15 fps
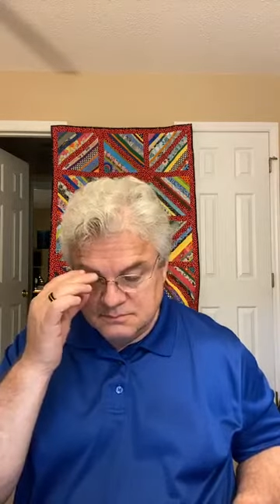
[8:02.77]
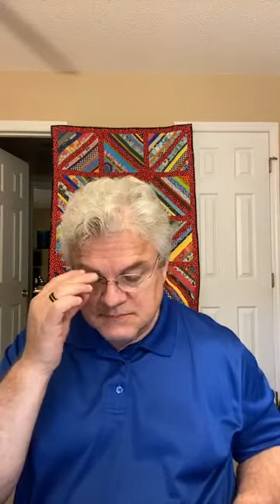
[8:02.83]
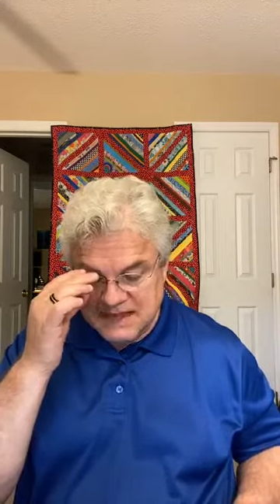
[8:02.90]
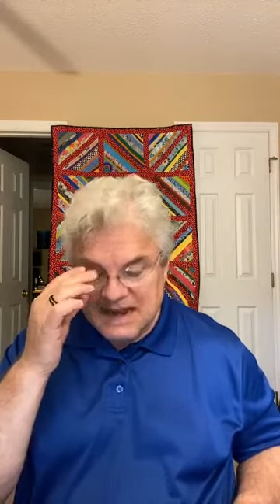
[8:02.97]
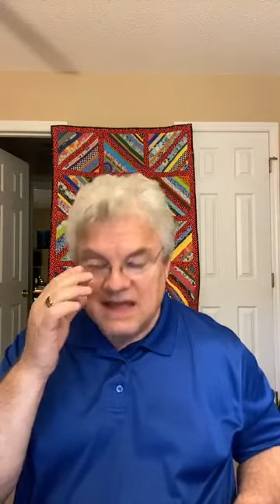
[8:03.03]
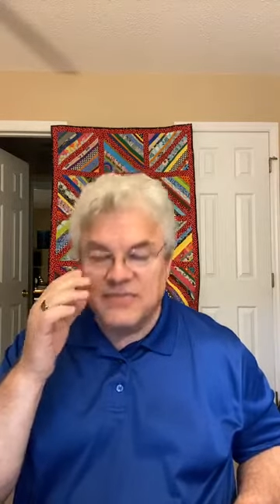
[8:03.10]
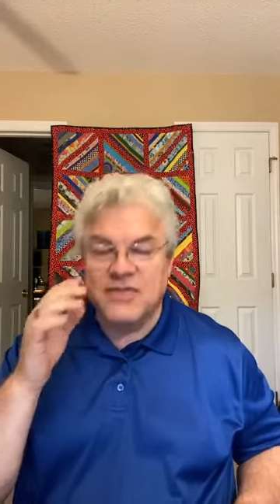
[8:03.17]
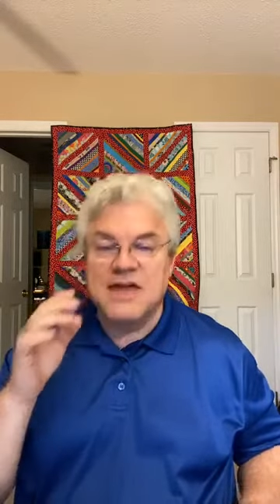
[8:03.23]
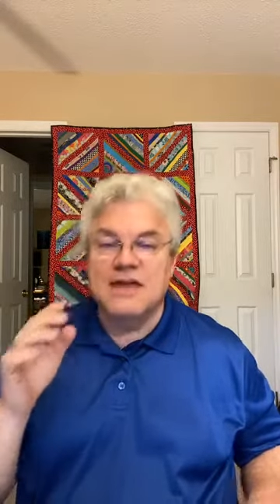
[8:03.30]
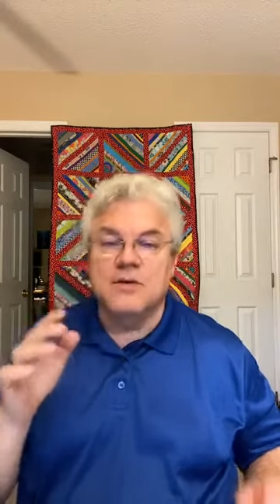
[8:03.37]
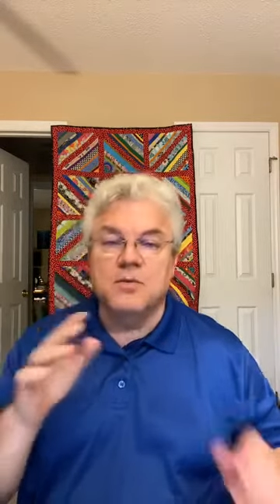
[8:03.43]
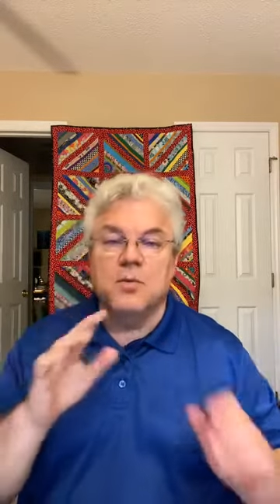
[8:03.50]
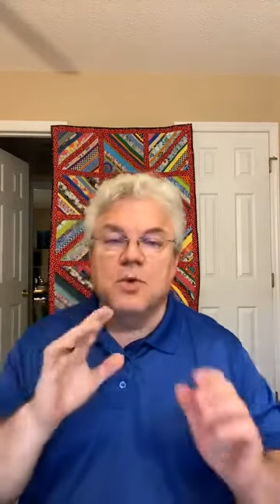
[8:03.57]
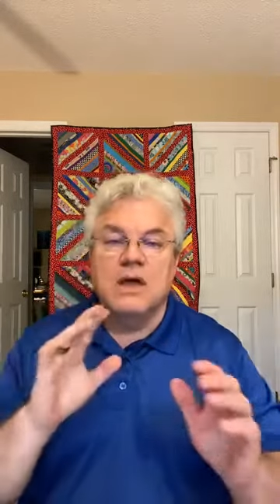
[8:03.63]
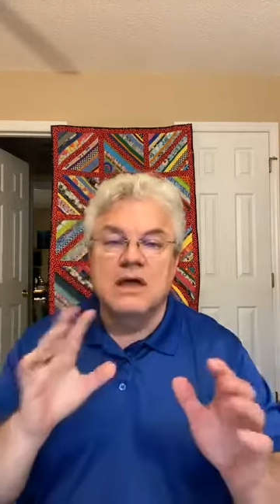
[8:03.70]
And I think,
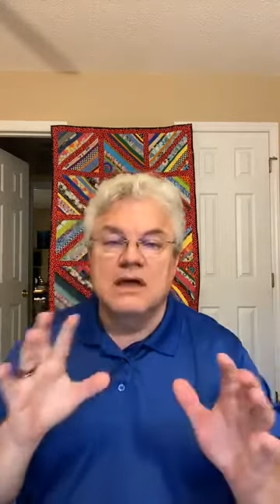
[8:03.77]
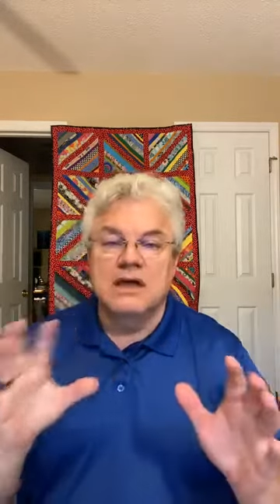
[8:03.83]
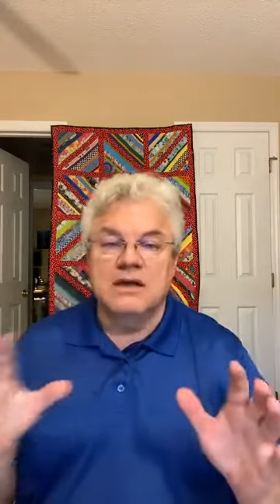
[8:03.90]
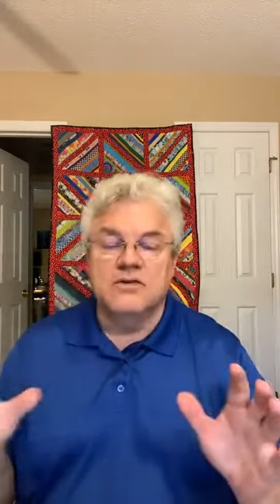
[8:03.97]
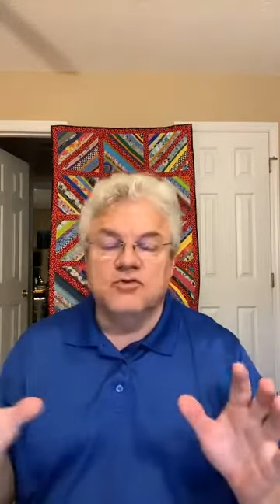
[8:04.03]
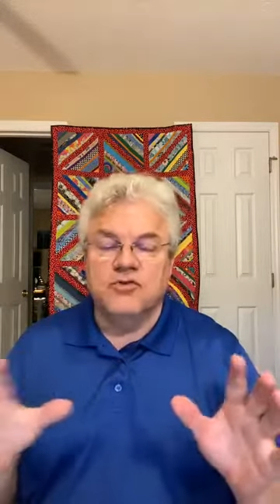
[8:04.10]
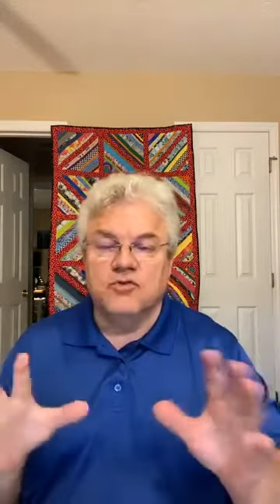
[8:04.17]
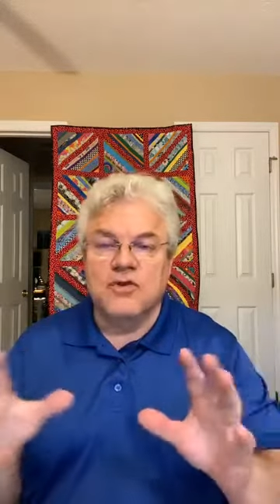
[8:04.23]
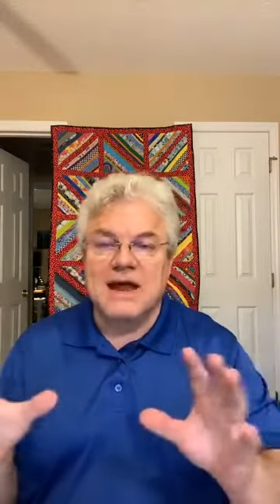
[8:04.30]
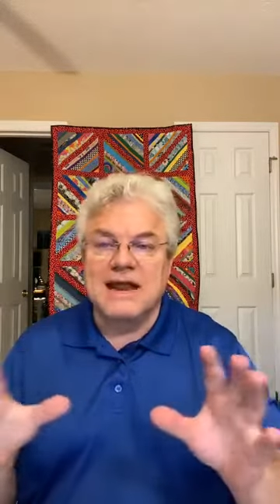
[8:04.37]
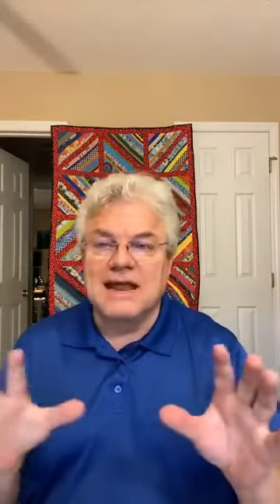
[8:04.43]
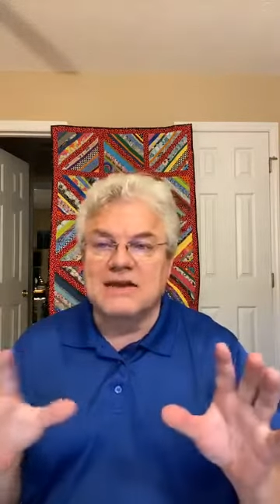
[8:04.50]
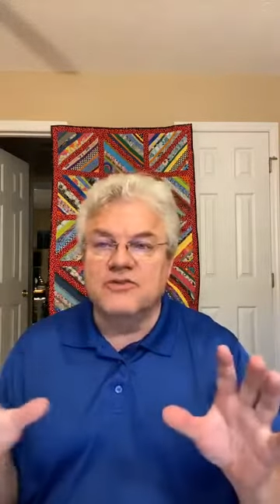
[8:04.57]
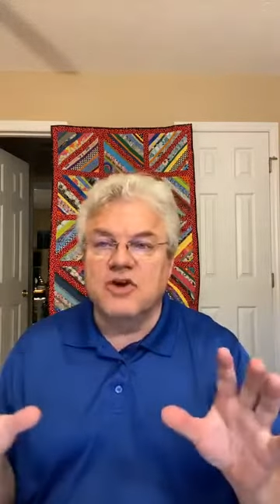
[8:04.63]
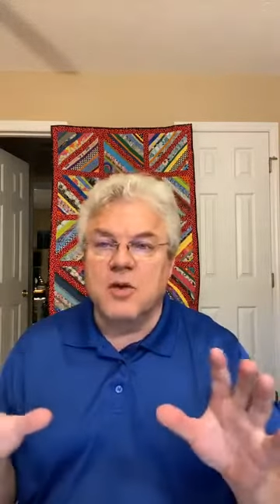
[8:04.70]
try to
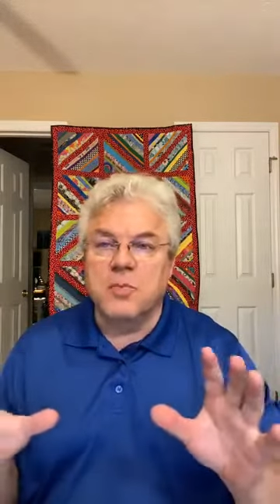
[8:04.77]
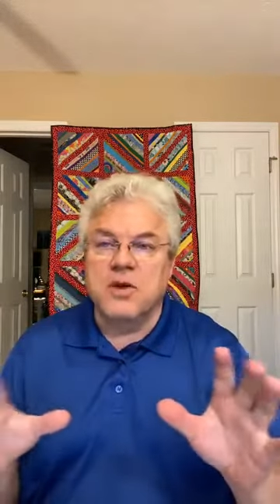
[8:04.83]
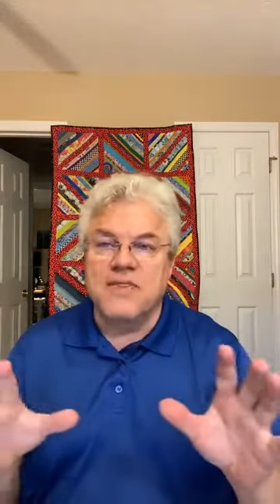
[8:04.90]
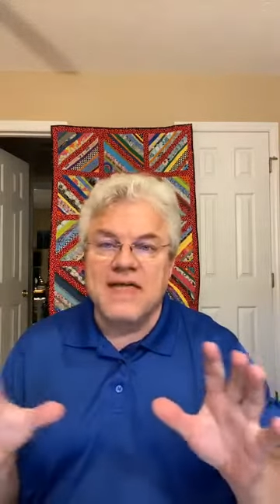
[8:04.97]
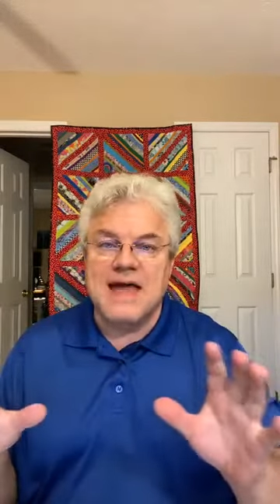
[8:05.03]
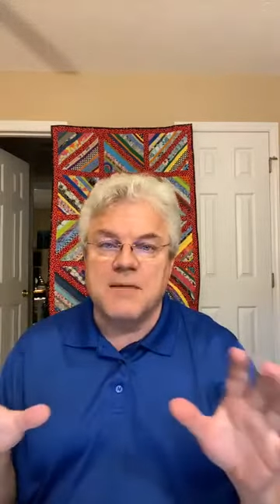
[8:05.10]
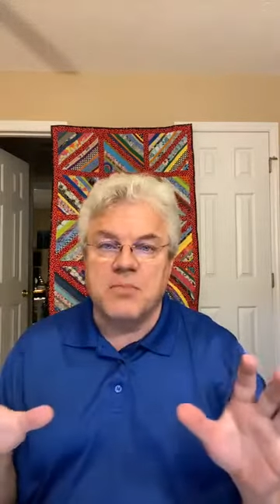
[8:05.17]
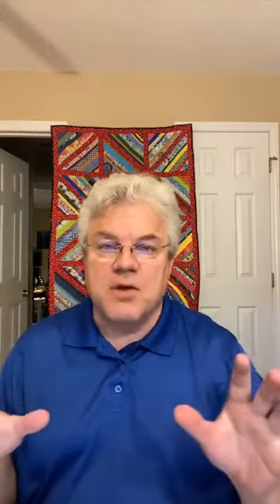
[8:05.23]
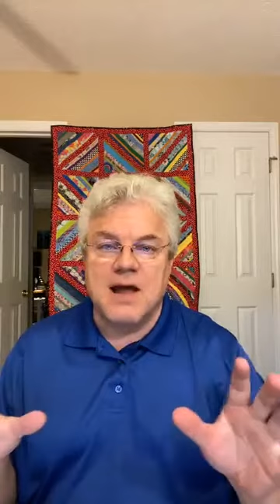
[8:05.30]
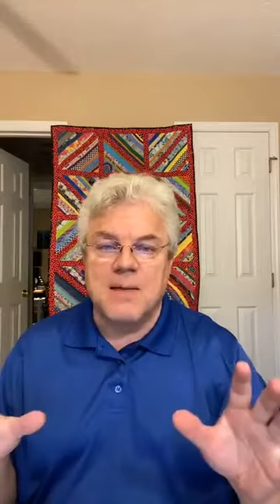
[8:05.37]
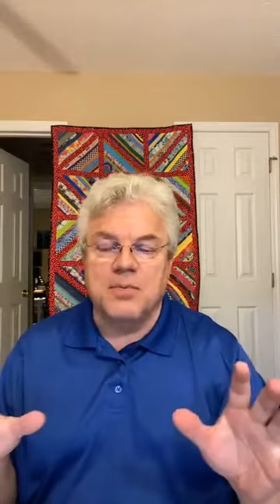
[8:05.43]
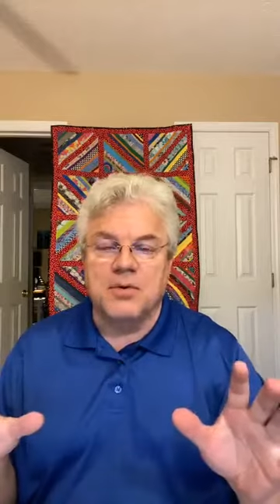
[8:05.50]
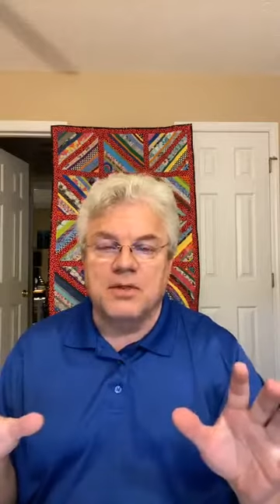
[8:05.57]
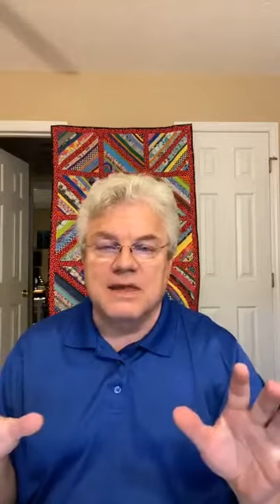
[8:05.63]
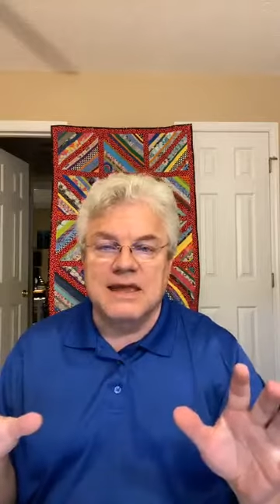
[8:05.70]
interpret that
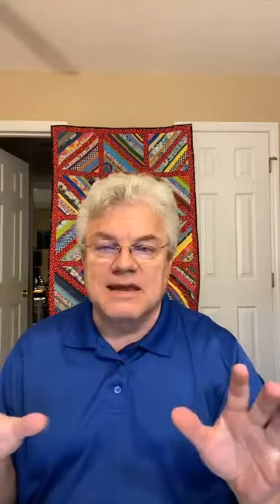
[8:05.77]
properly.